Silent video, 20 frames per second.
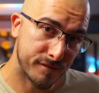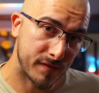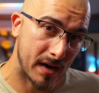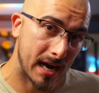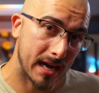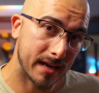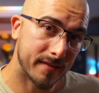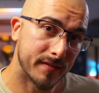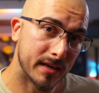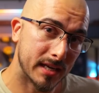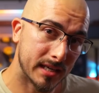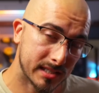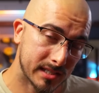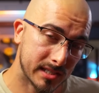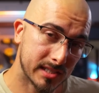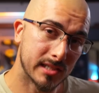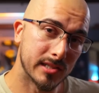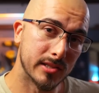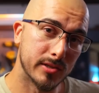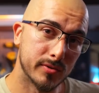five
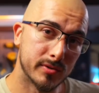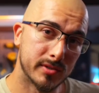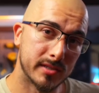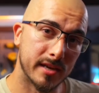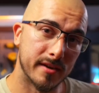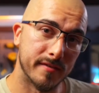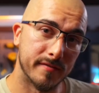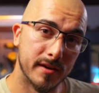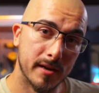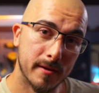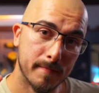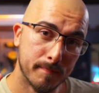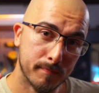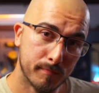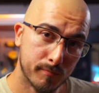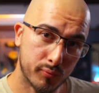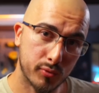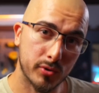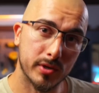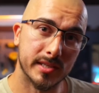exclusive
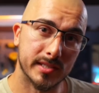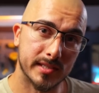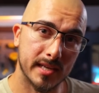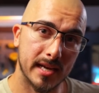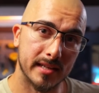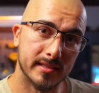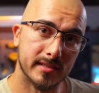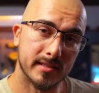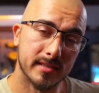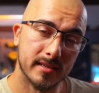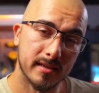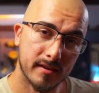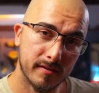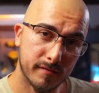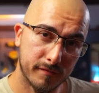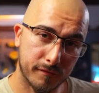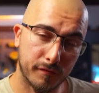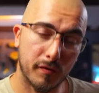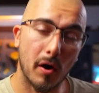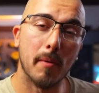presets
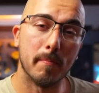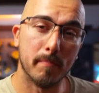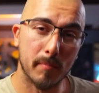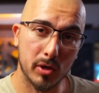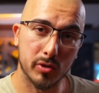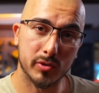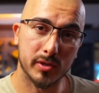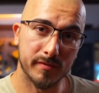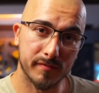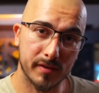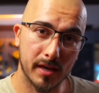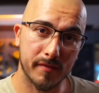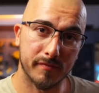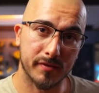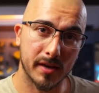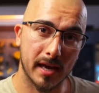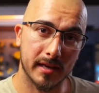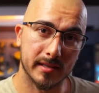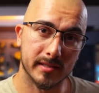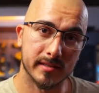from Motion
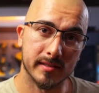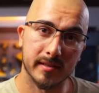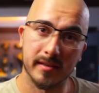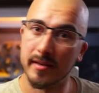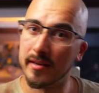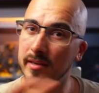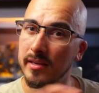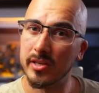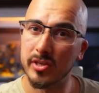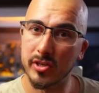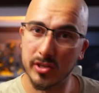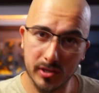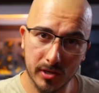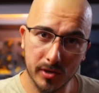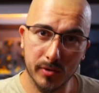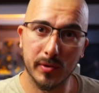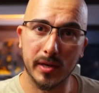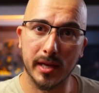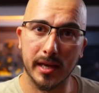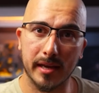VFX
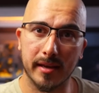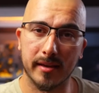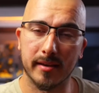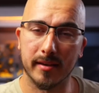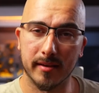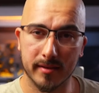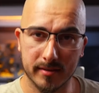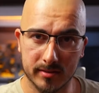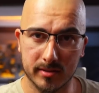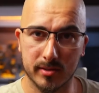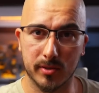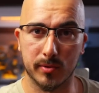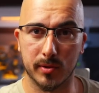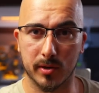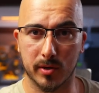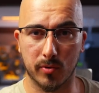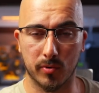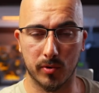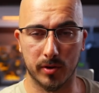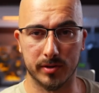unique to the
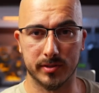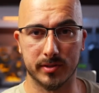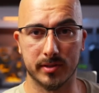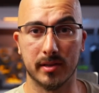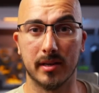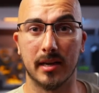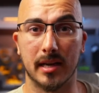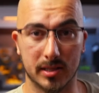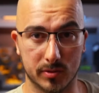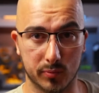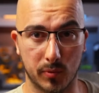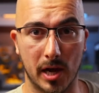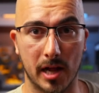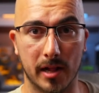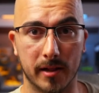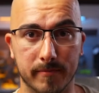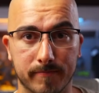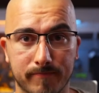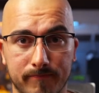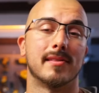course as
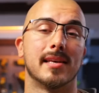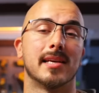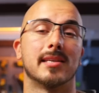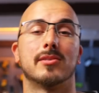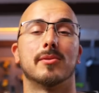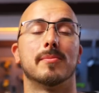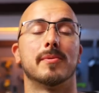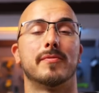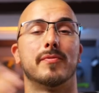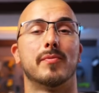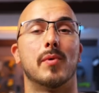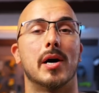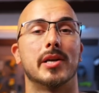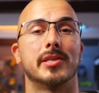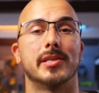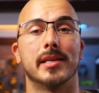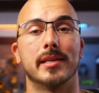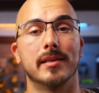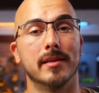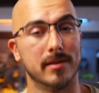well. Thanks so much for
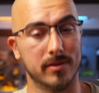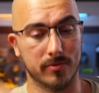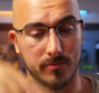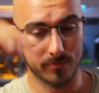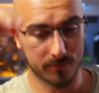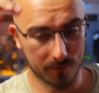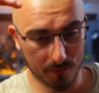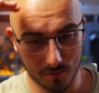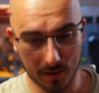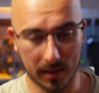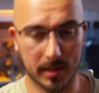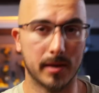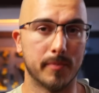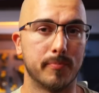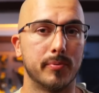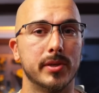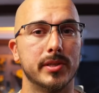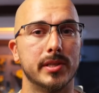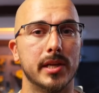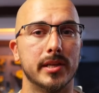watching. Really
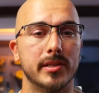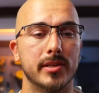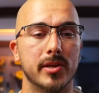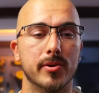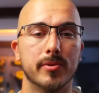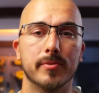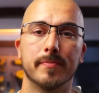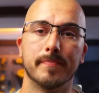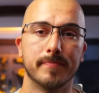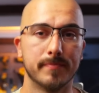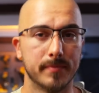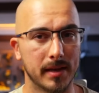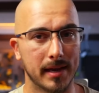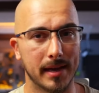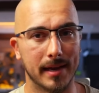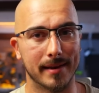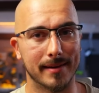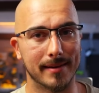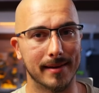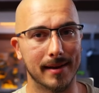appreciate you.
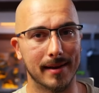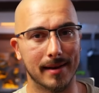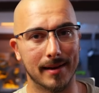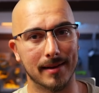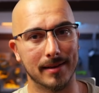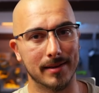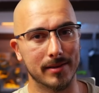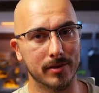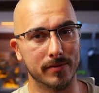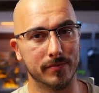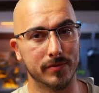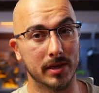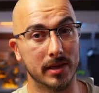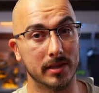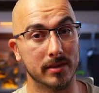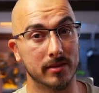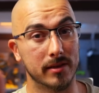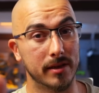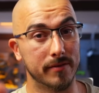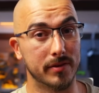And uh, don't
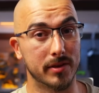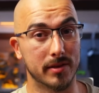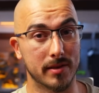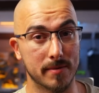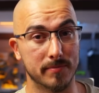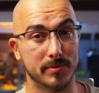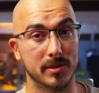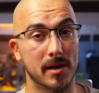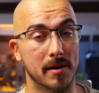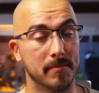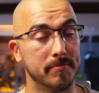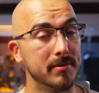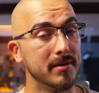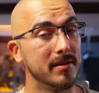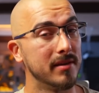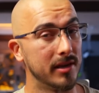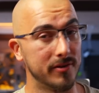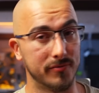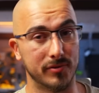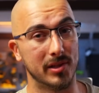forget to give it a thumbs up
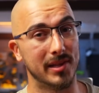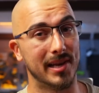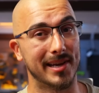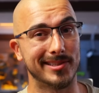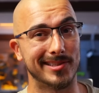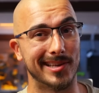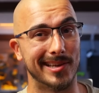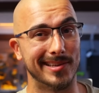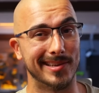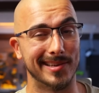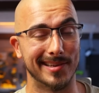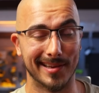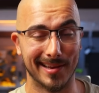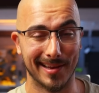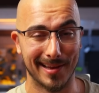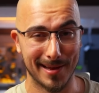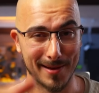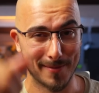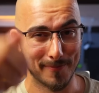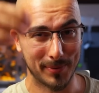if you liked it.
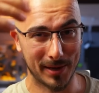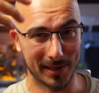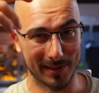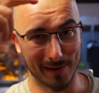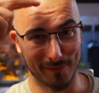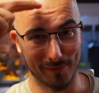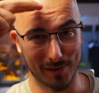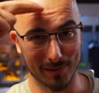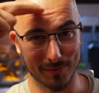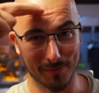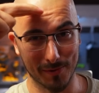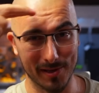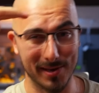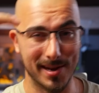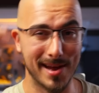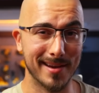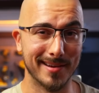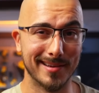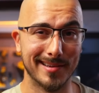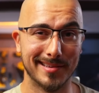Peter från
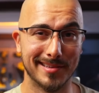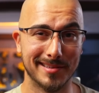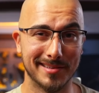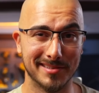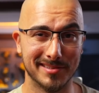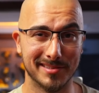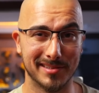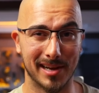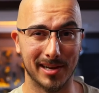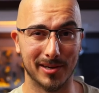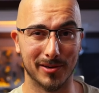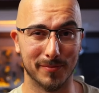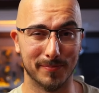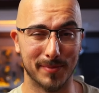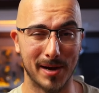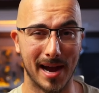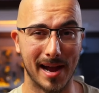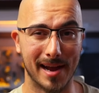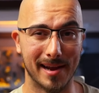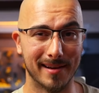Sweden saying
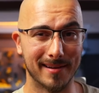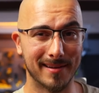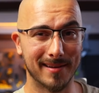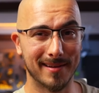goodbye.